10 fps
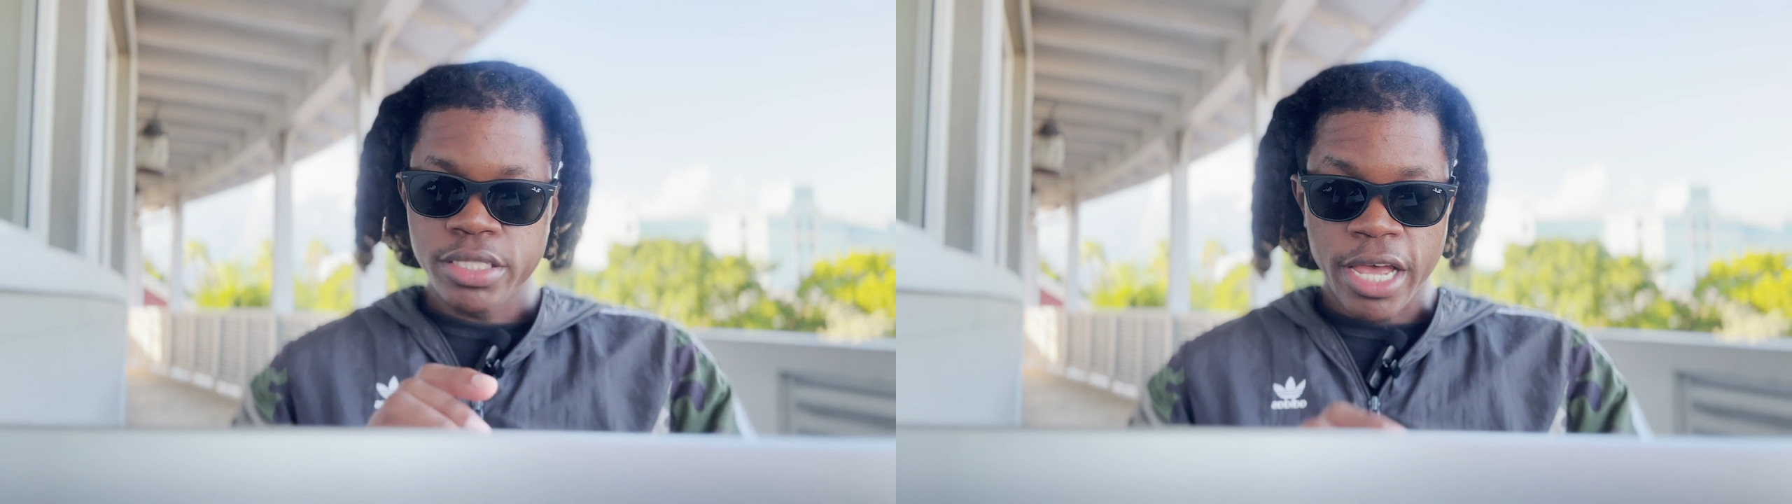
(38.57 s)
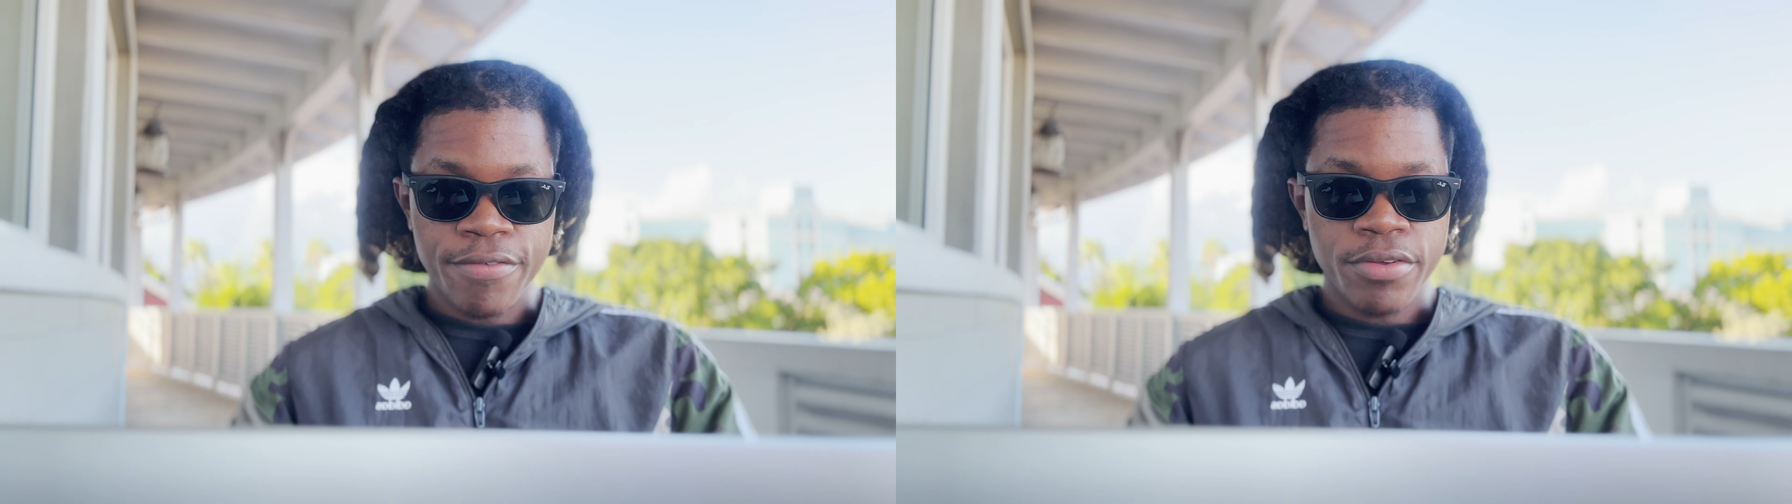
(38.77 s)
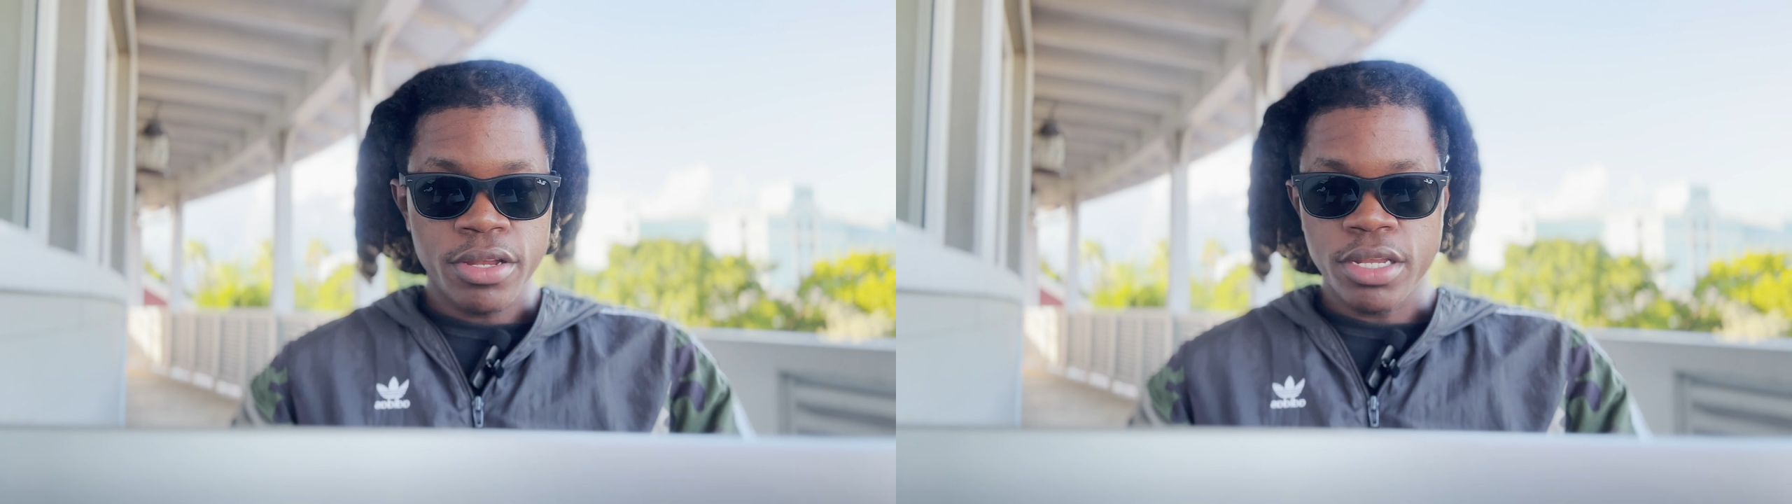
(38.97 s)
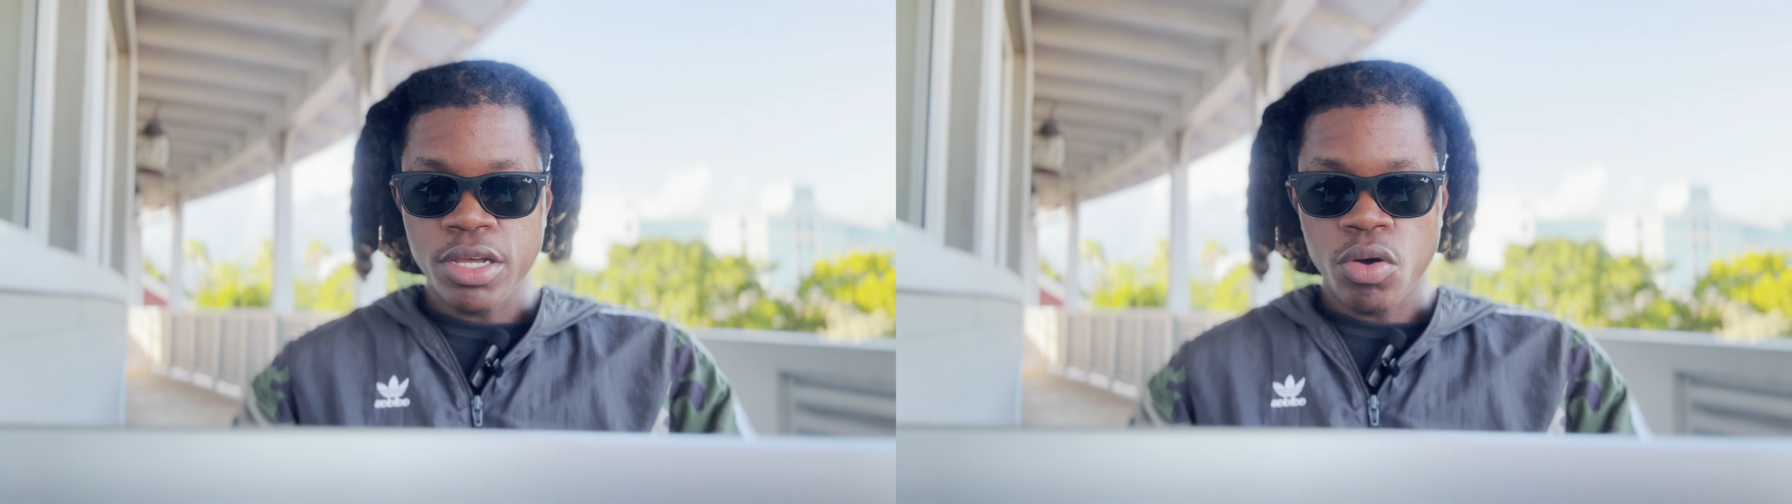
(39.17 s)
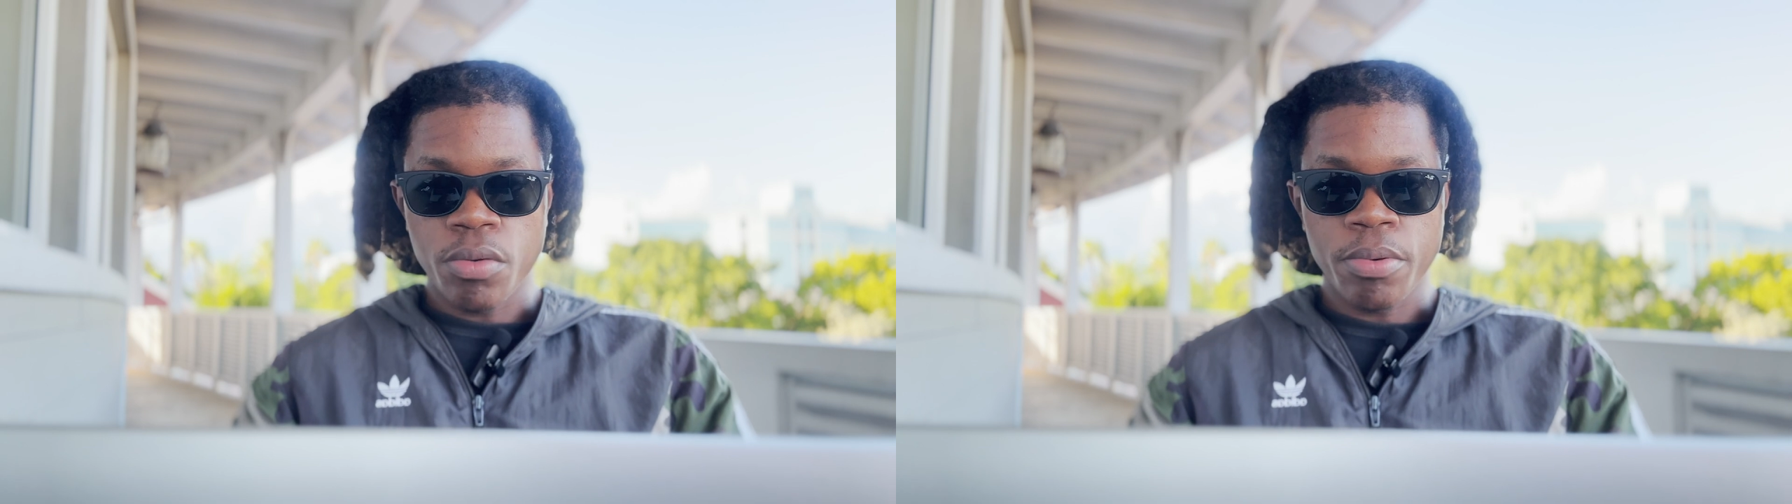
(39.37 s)
definitely
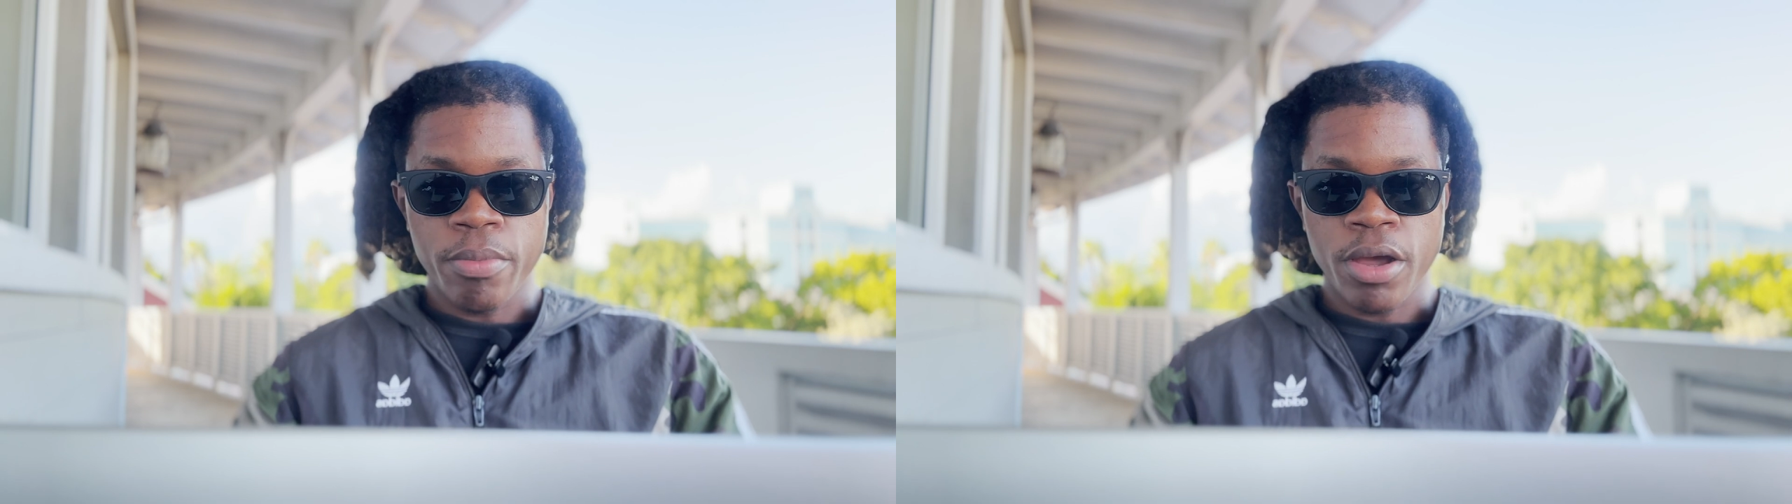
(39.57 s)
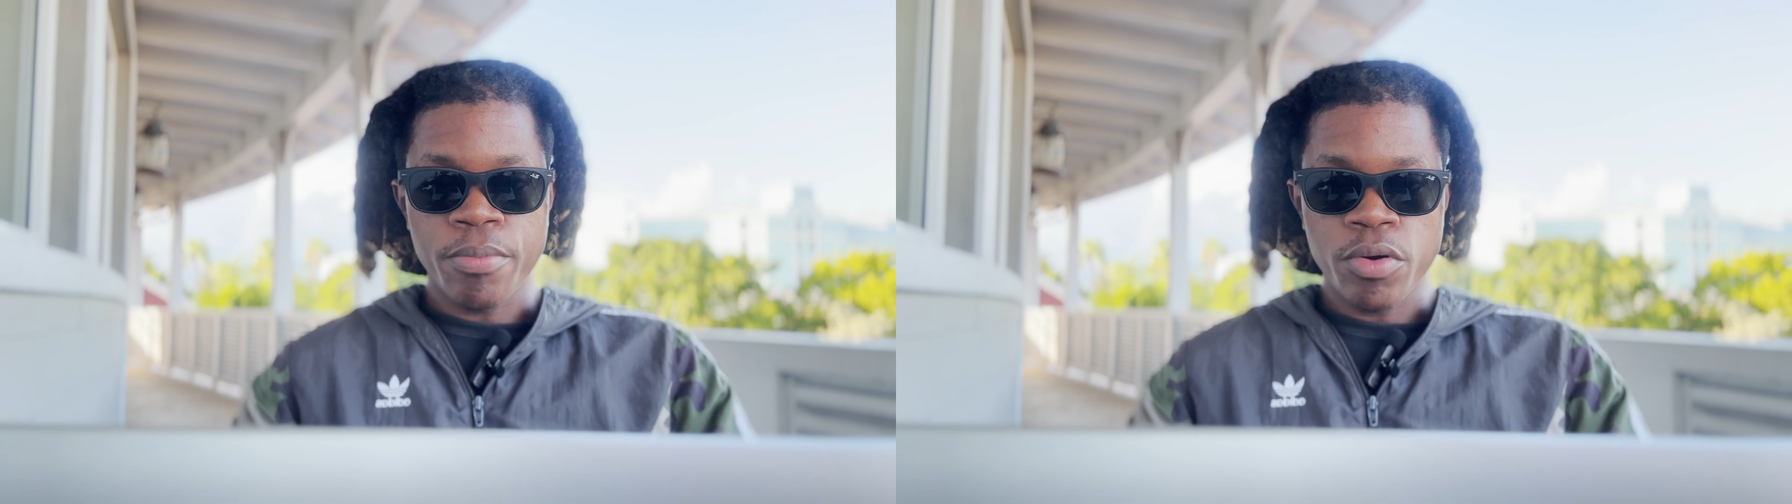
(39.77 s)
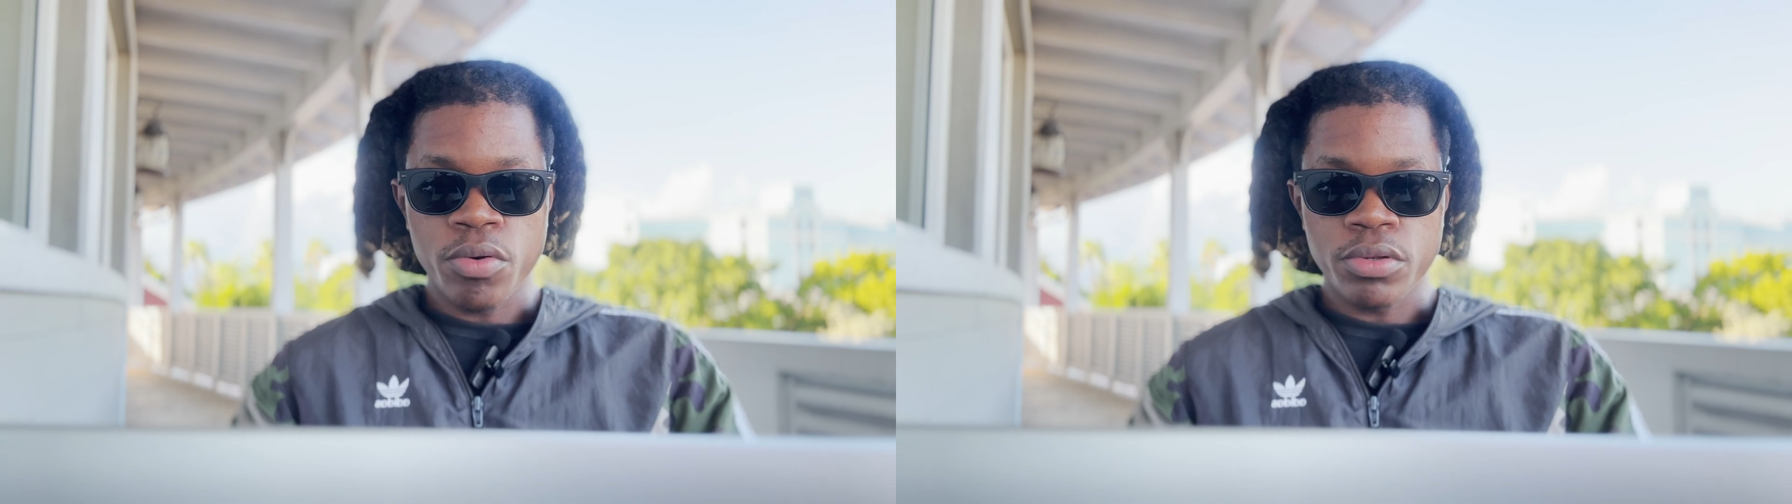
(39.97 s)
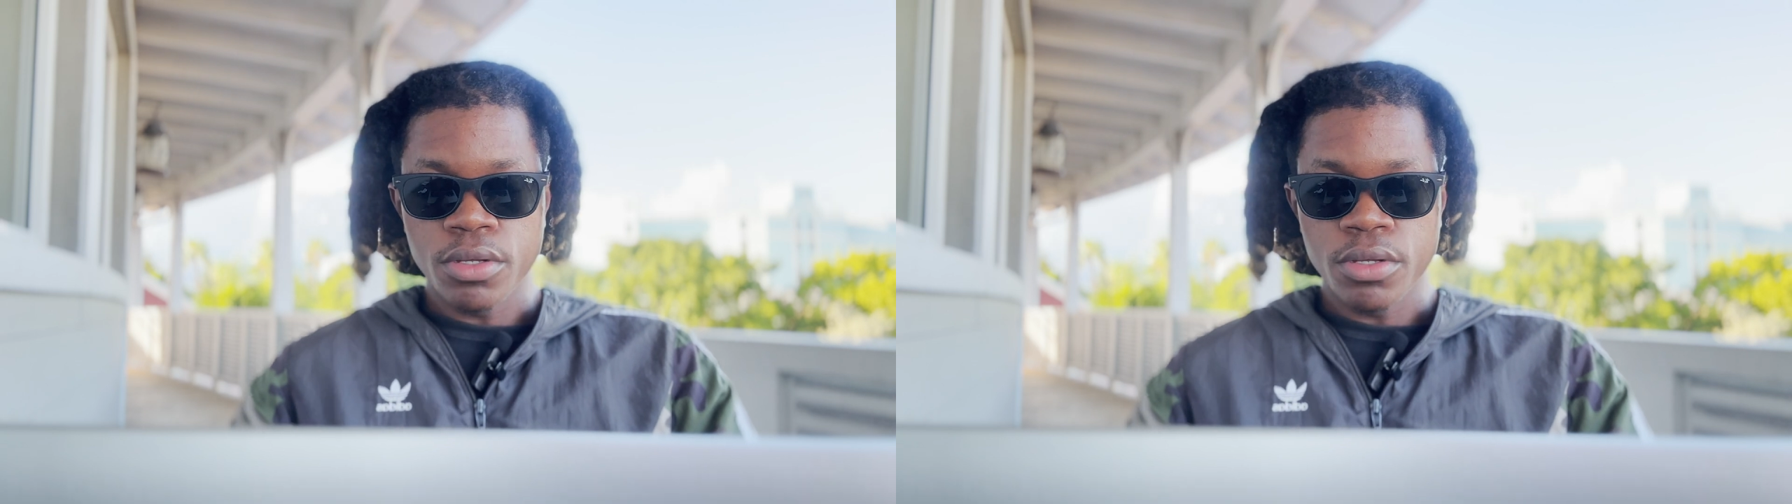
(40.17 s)
go with Premiere Pro.